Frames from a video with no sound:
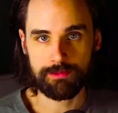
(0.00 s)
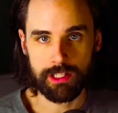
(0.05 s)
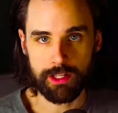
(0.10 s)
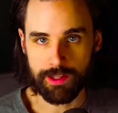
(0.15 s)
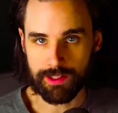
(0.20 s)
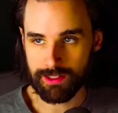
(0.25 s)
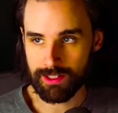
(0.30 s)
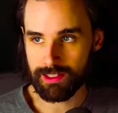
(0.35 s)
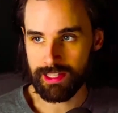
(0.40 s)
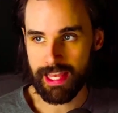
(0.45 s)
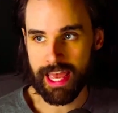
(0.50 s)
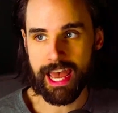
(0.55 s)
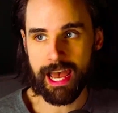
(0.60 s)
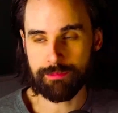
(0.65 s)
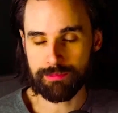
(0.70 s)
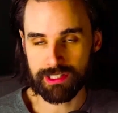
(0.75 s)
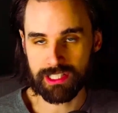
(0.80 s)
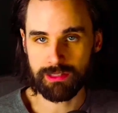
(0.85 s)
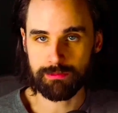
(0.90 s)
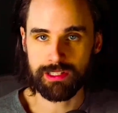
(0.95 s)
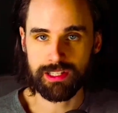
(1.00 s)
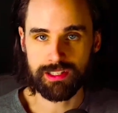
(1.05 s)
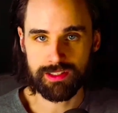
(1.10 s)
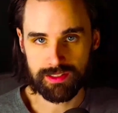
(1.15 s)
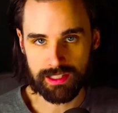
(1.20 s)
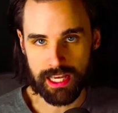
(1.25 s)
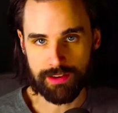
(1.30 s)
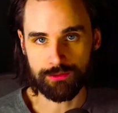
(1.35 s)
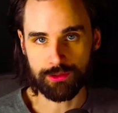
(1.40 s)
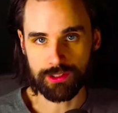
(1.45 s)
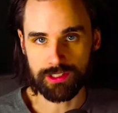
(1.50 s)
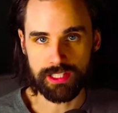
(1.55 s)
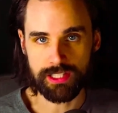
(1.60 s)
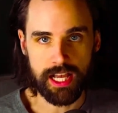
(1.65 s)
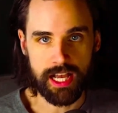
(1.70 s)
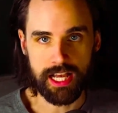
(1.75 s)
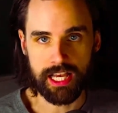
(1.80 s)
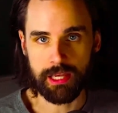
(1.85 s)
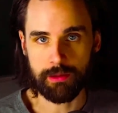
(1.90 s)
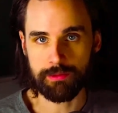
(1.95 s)
This has happened to me several
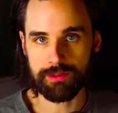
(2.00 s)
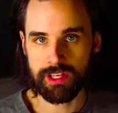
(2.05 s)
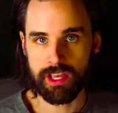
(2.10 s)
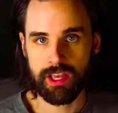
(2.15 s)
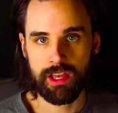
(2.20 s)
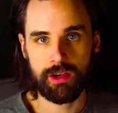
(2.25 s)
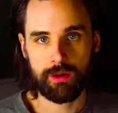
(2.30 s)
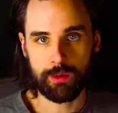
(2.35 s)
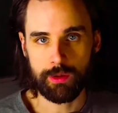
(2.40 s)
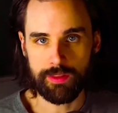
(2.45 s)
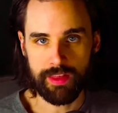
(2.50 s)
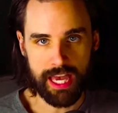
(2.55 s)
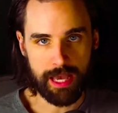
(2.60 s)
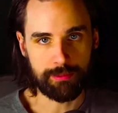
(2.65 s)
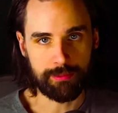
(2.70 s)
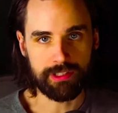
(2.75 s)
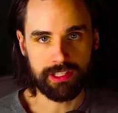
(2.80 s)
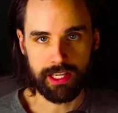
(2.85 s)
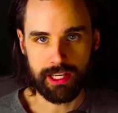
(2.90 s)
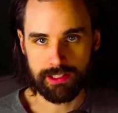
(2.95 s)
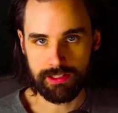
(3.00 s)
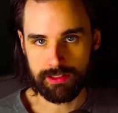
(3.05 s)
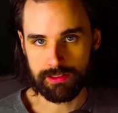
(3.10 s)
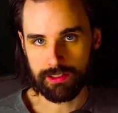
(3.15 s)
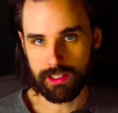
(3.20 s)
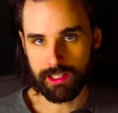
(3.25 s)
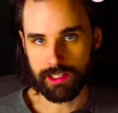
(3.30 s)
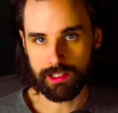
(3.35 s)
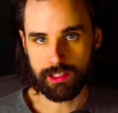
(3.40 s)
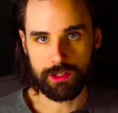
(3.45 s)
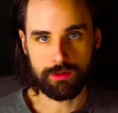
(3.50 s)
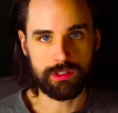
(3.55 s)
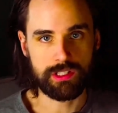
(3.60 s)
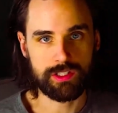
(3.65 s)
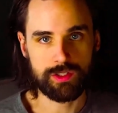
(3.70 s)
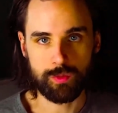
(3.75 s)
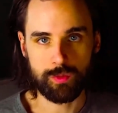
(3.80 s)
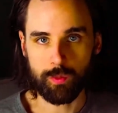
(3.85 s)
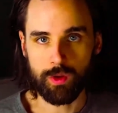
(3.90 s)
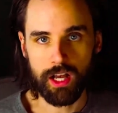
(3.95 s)
times with applications like
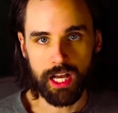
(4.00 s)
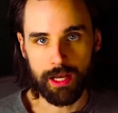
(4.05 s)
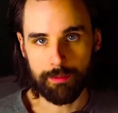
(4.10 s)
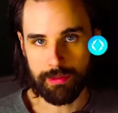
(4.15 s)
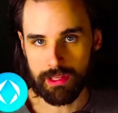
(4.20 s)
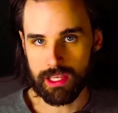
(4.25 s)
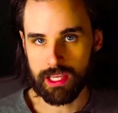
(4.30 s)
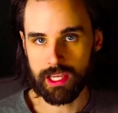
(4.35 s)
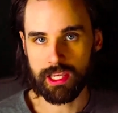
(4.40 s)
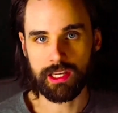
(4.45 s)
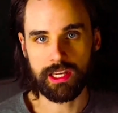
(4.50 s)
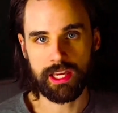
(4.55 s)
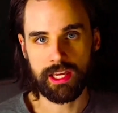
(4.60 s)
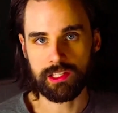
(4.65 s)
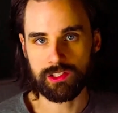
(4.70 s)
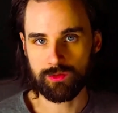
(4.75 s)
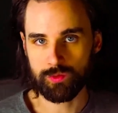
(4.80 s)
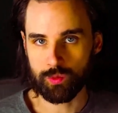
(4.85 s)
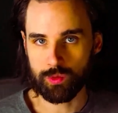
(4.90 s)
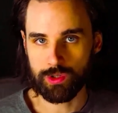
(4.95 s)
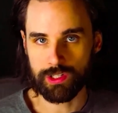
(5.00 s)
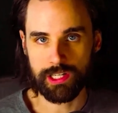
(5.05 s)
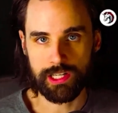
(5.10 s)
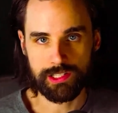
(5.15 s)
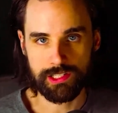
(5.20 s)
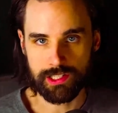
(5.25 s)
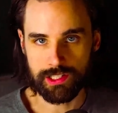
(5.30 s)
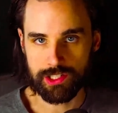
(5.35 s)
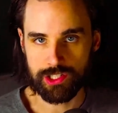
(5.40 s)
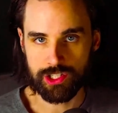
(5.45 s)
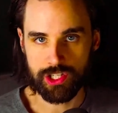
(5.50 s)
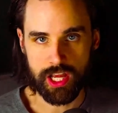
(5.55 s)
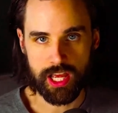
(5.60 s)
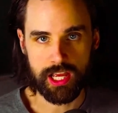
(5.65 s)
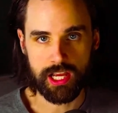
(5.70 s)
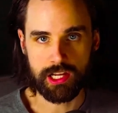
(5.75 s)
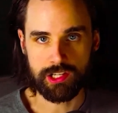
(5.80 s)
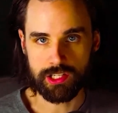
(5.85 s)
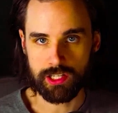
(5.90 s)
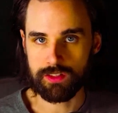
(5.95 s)
Uniswap, ENS, 1inch
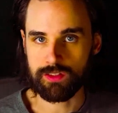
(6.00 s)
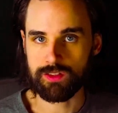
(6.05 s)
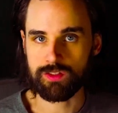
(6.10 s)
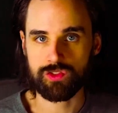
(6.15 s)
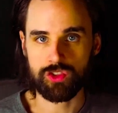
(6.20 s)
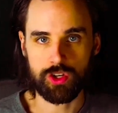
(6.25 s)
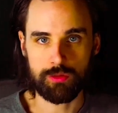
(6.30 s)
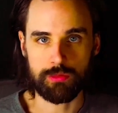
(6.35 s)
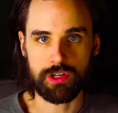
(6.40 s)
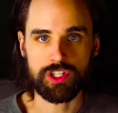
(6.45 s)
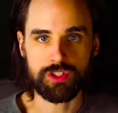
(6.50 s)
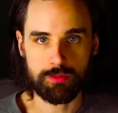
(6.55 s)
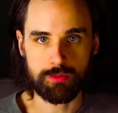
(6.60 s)
Exchange, and so much